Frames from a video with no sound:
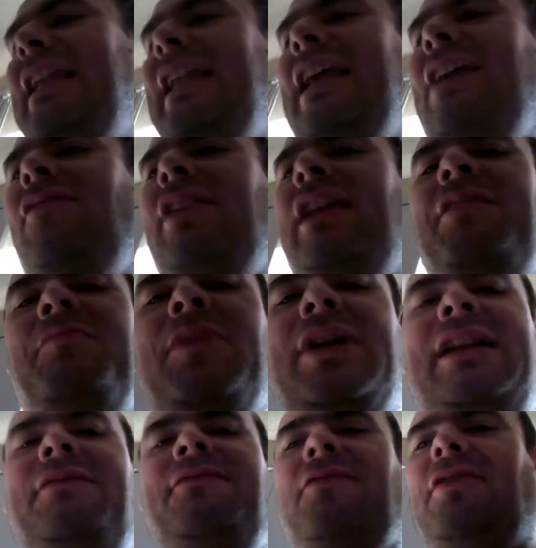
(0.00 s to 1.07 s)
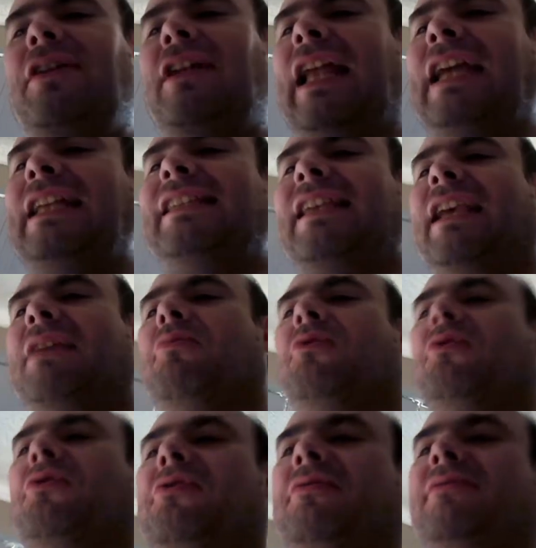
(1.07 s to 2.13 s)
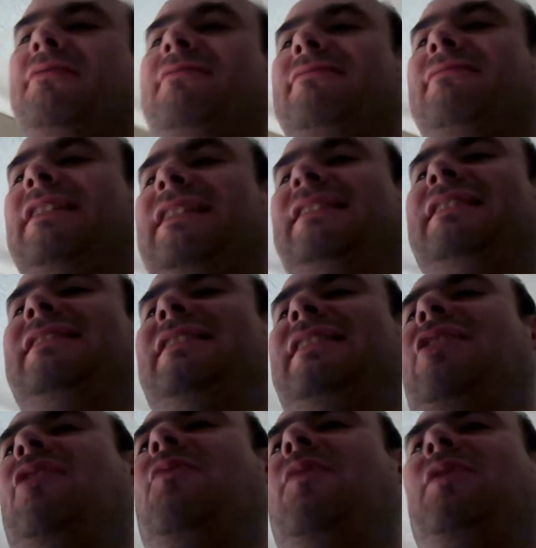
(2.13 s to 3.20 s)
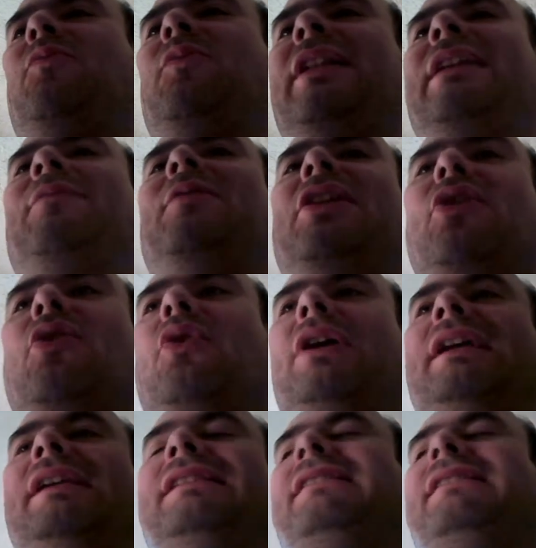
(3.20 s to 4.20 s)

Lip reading: have a lot of money for a lightsaber because I wanted one that would noise,